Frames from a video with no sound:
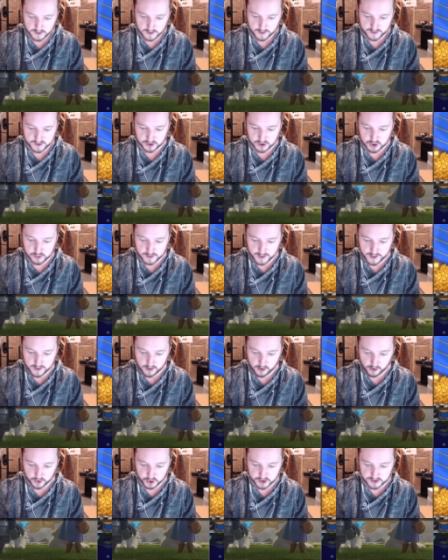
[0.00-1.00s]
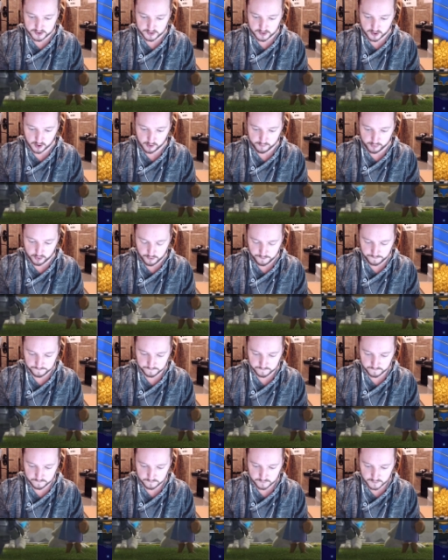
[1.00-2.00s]
Uh, he's going to do Knight Archer's combo.
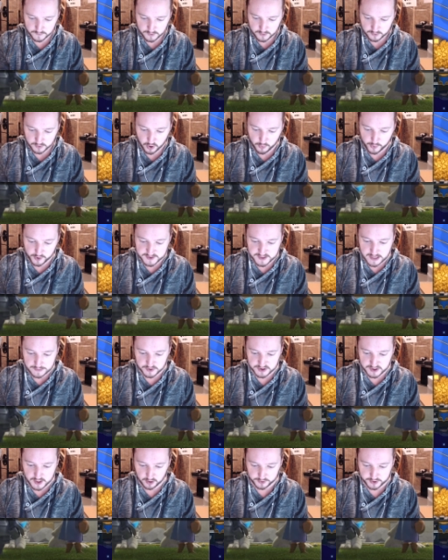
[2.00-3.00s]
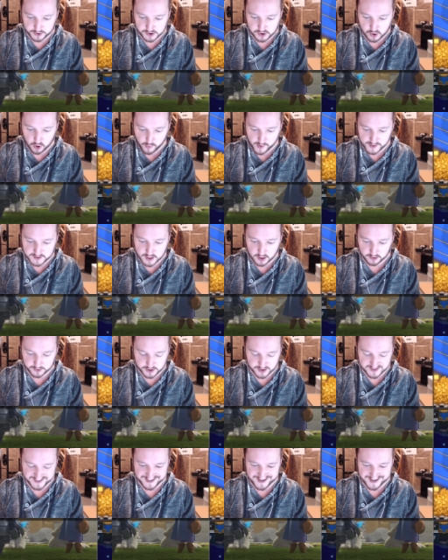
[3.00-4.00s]
No, we're going to zap these skeletons. Go away,
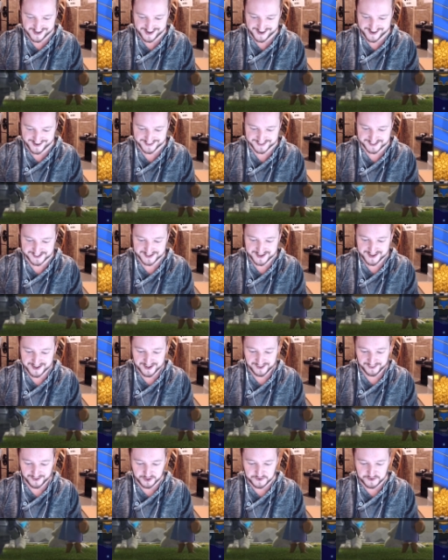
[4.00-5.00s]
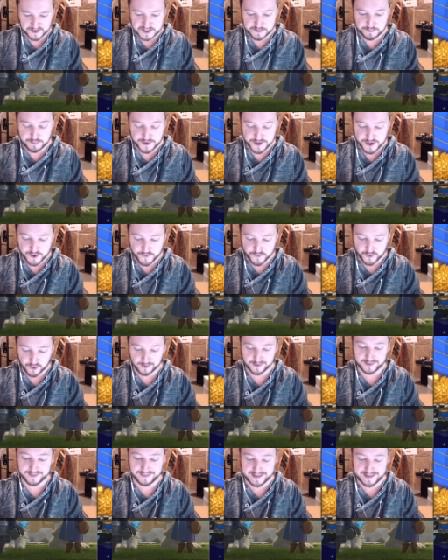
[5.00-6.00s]
skeletons. Nice. Look at this
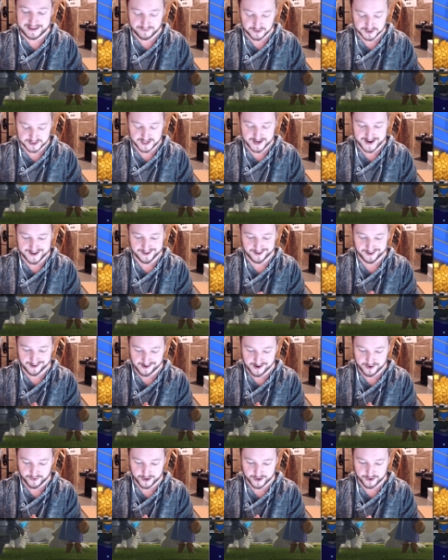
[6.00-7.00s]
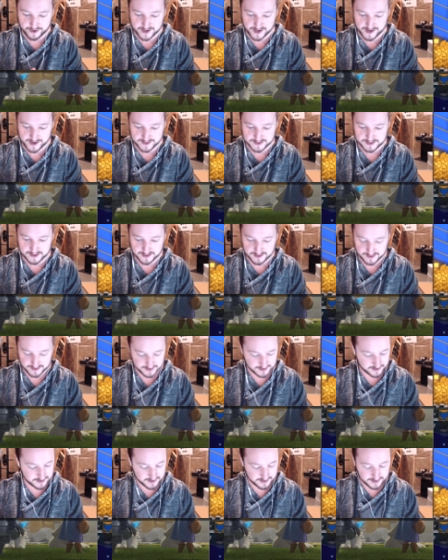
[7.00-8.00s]
beautiful level 10 Hog Rider, guys.
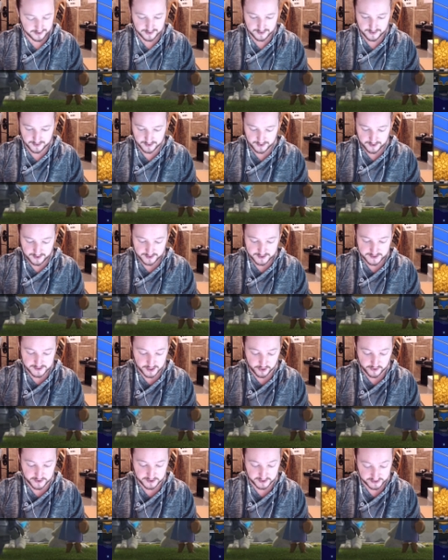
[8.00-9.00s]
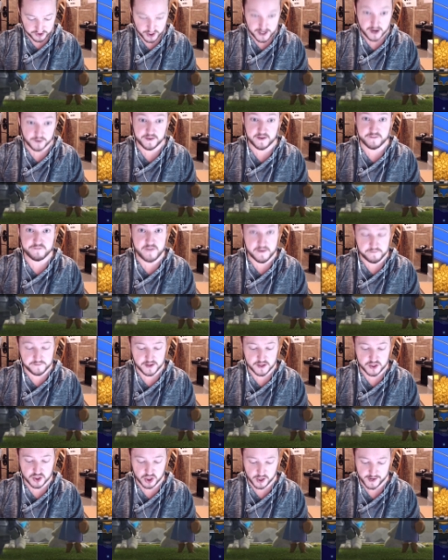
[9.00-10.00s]
Seriously, check out that
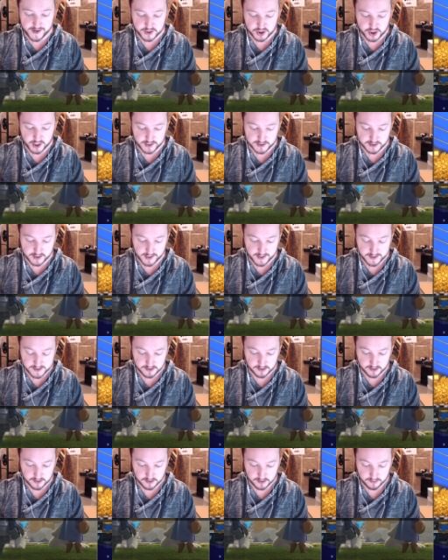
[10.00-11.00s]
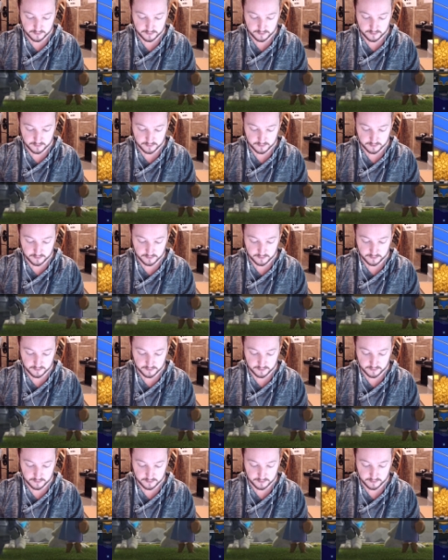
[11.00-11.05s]
50 giant chest, guys.